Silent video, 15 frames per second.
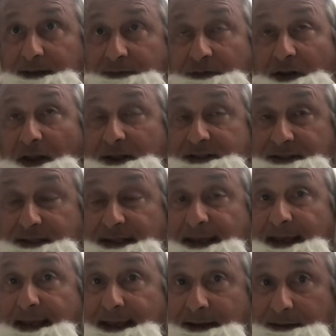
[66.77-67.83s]
flies in the
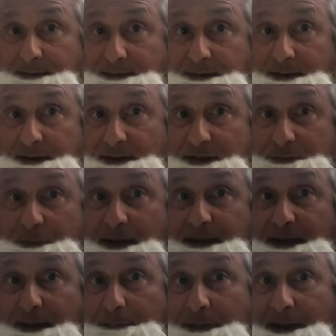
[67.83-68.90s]
air and it's made
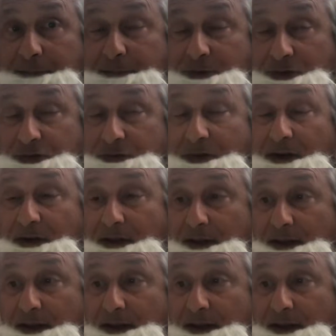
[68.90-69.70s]
out of paper and string.